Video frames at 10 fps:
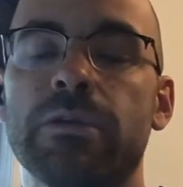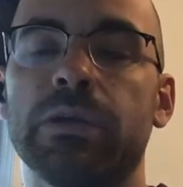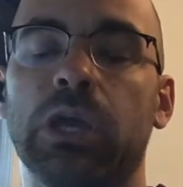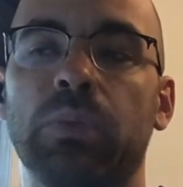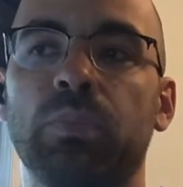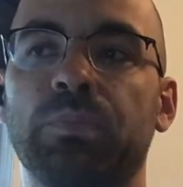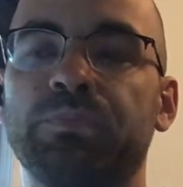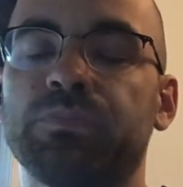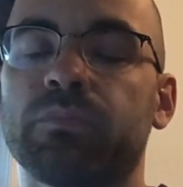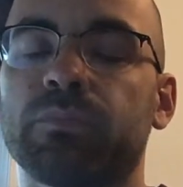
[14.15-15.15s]
Um,
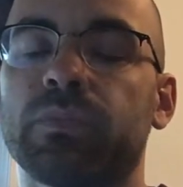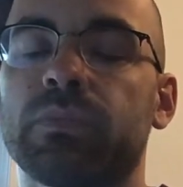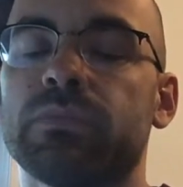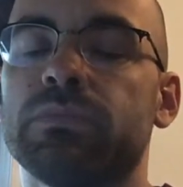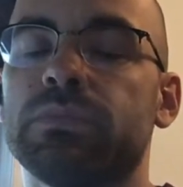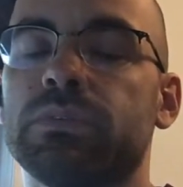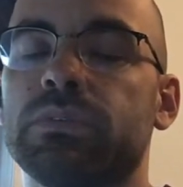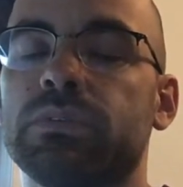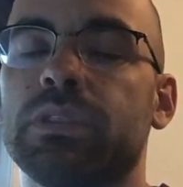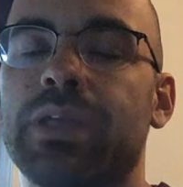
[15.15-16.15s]

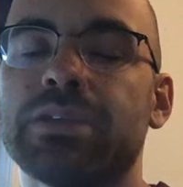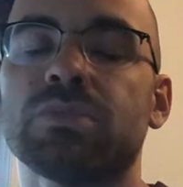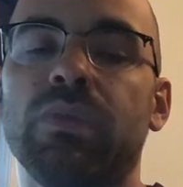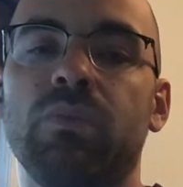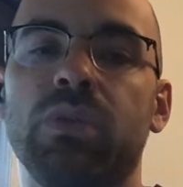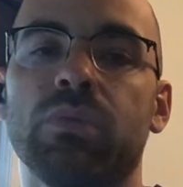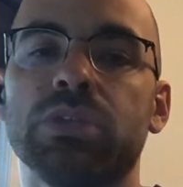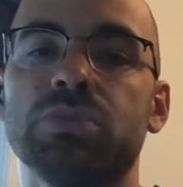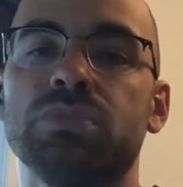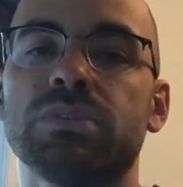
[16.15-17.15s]
Last week we were
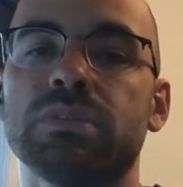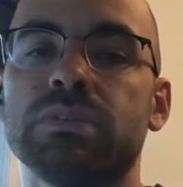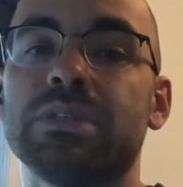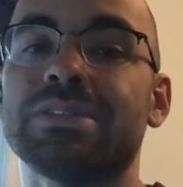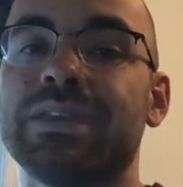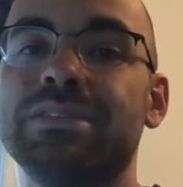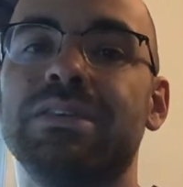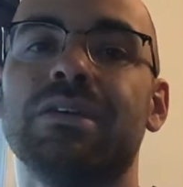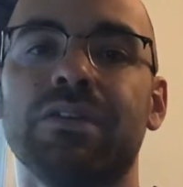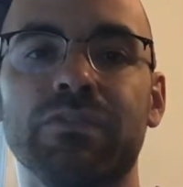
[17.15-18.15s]
introduced to this
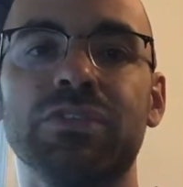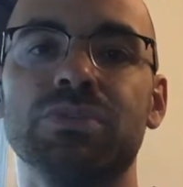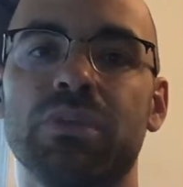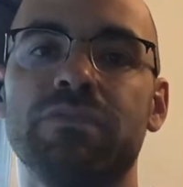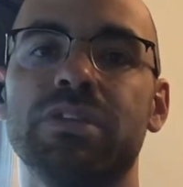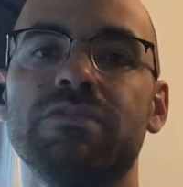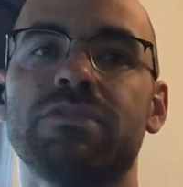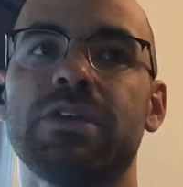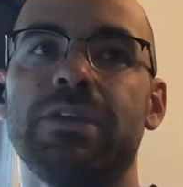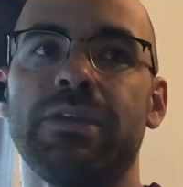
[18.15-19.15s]
idea of the derivative,
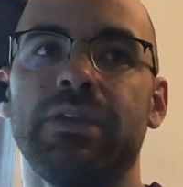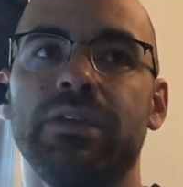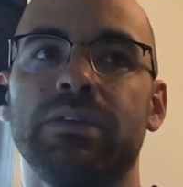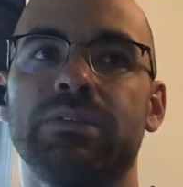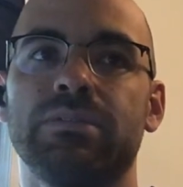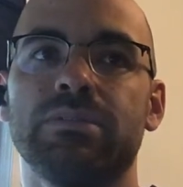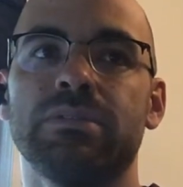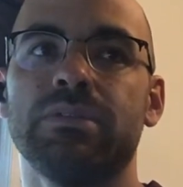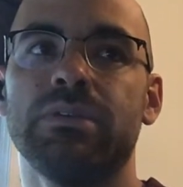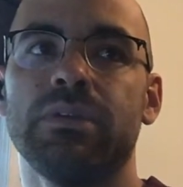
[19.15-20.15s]
and
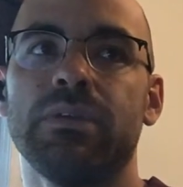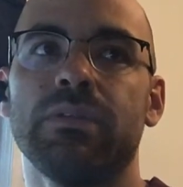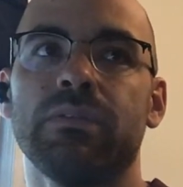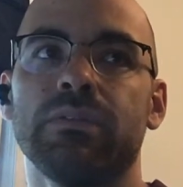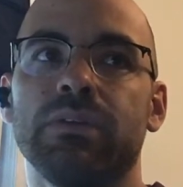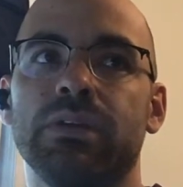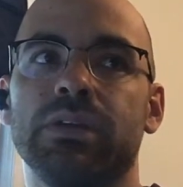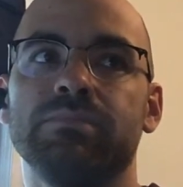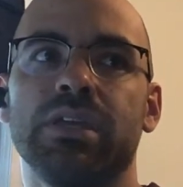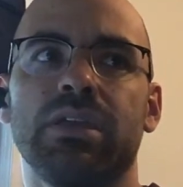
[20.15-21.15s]

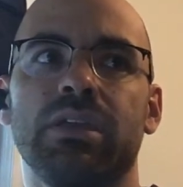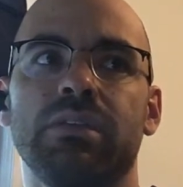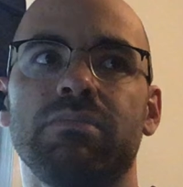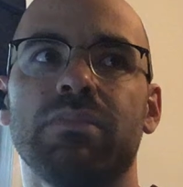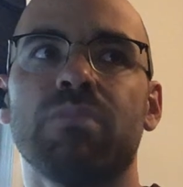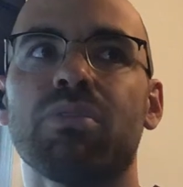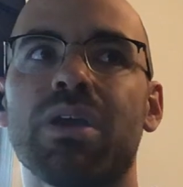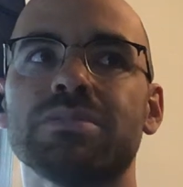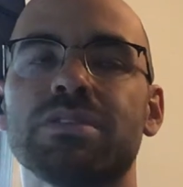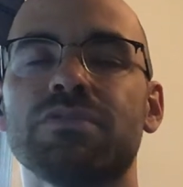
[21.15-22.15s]
um, the
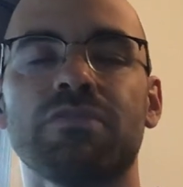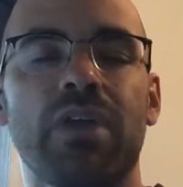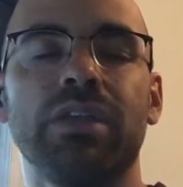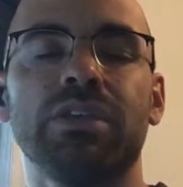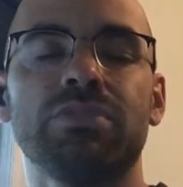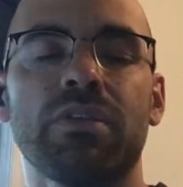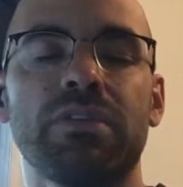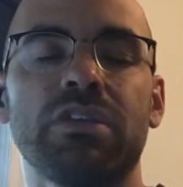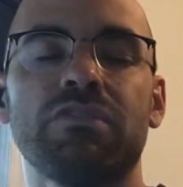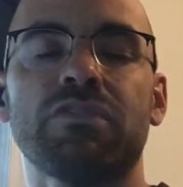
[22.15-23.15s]
process for finding a
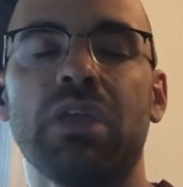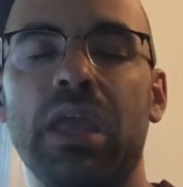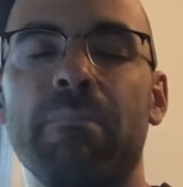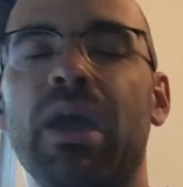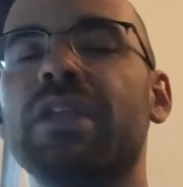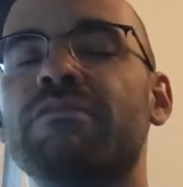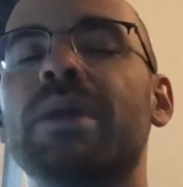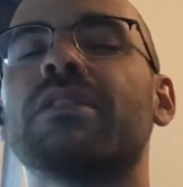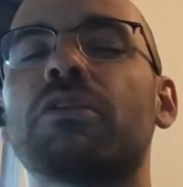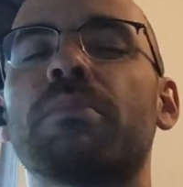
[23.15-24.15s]
derivative, it might have
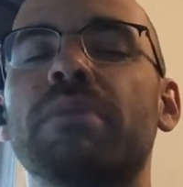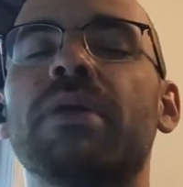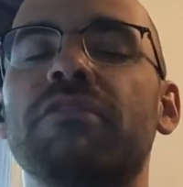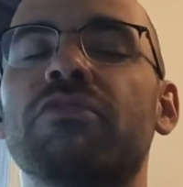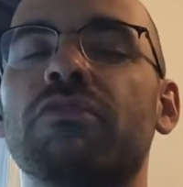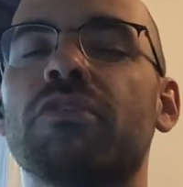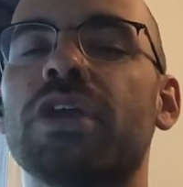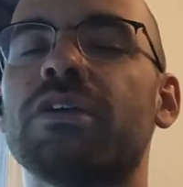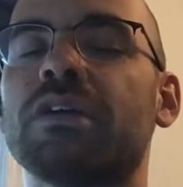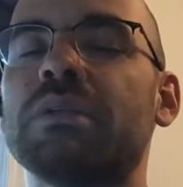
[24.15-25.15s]
been a little bit painful for
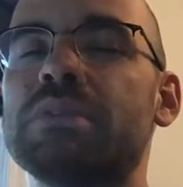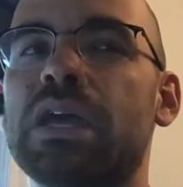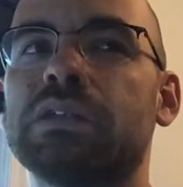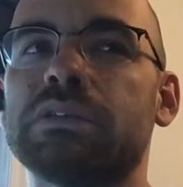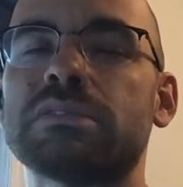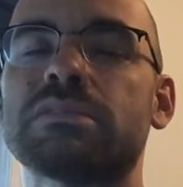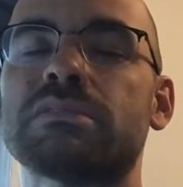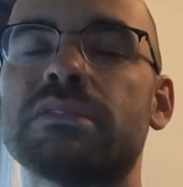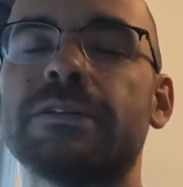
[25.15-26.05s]
you, I'm going to be honest.